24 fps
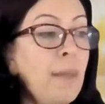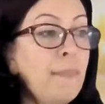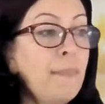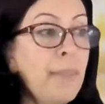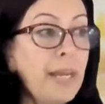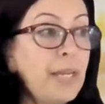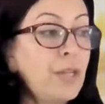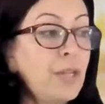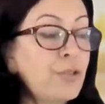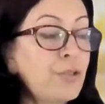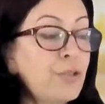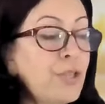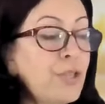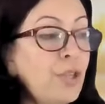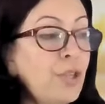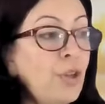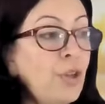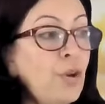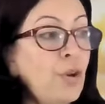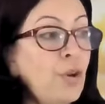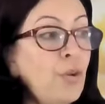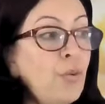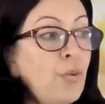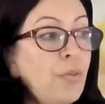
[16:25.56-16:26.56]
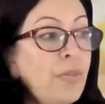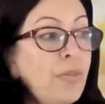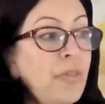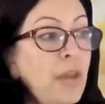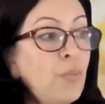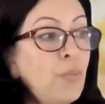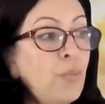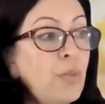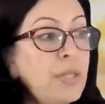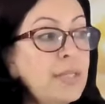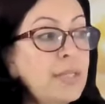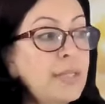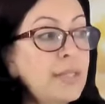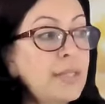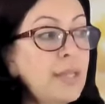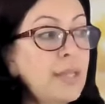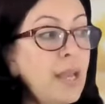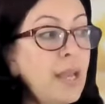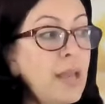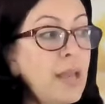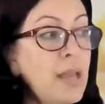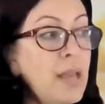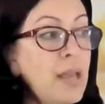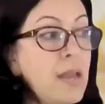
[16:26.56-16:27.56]
many years ago, that was
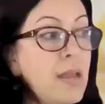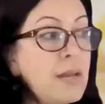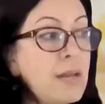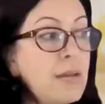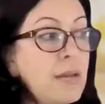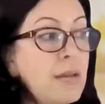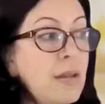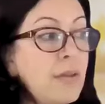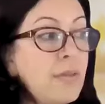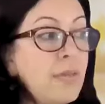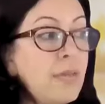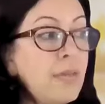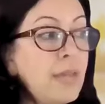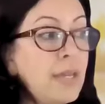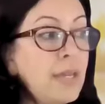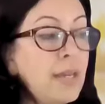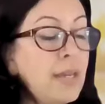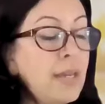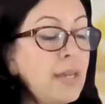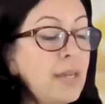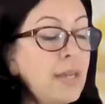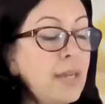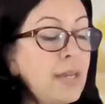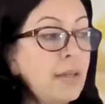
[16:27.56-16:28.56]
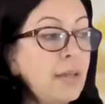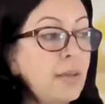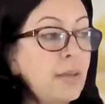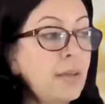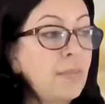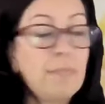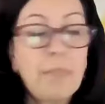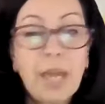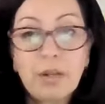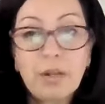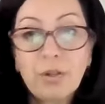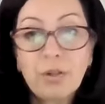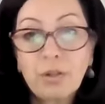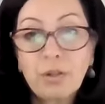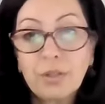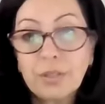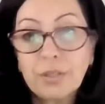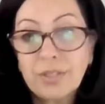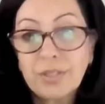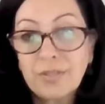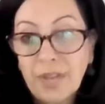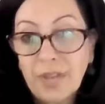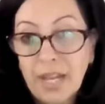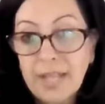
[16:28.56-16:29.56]
in the
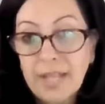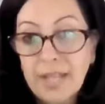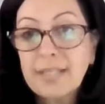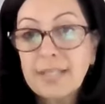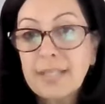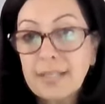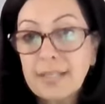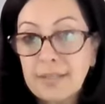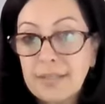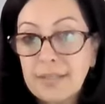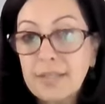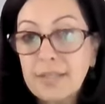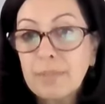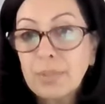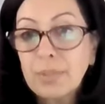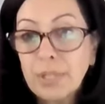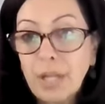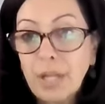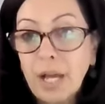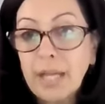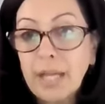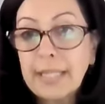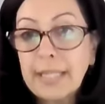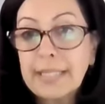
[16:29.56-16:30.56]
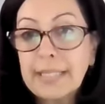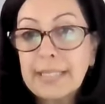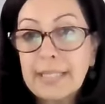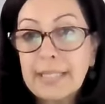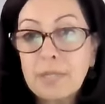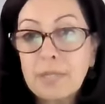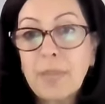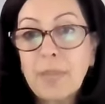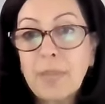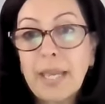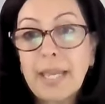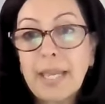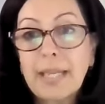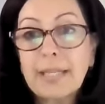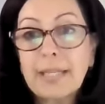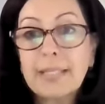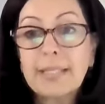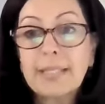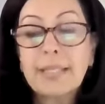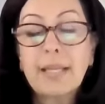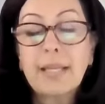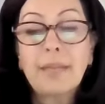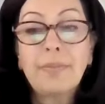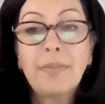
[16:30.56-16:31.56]
medical device and supply
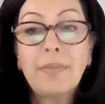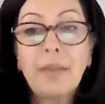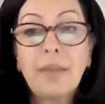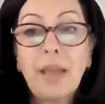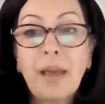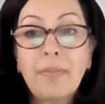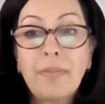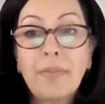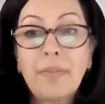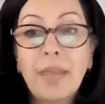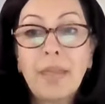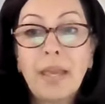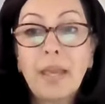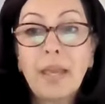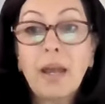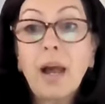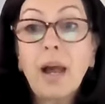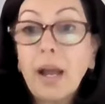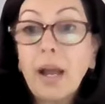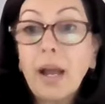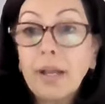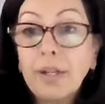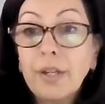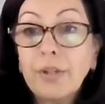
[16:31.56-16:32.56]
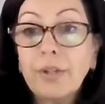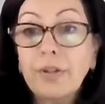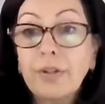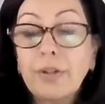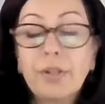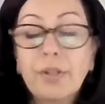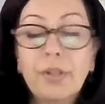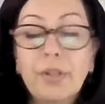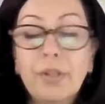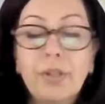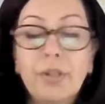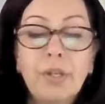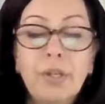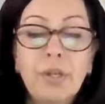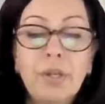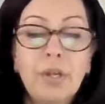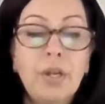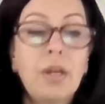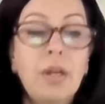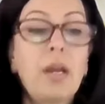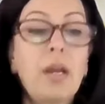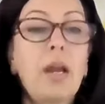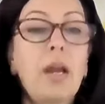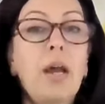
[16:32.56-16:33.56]
space, and they hired
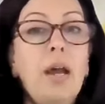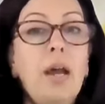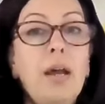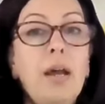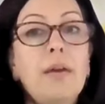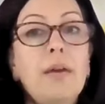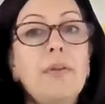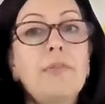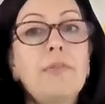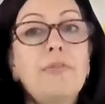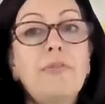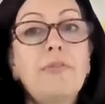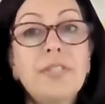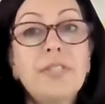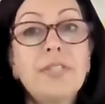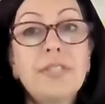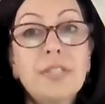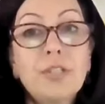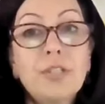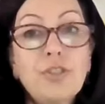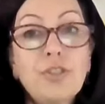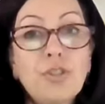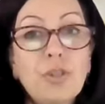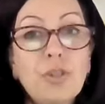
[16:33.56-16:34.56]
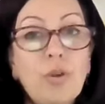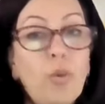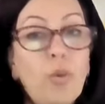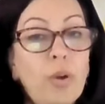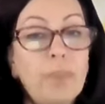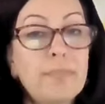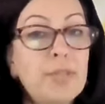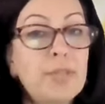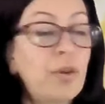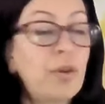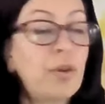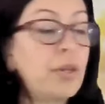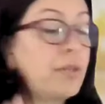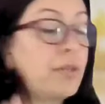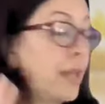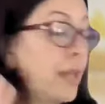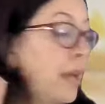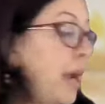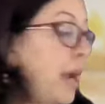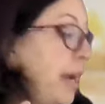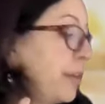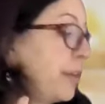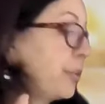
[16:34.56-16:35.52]
they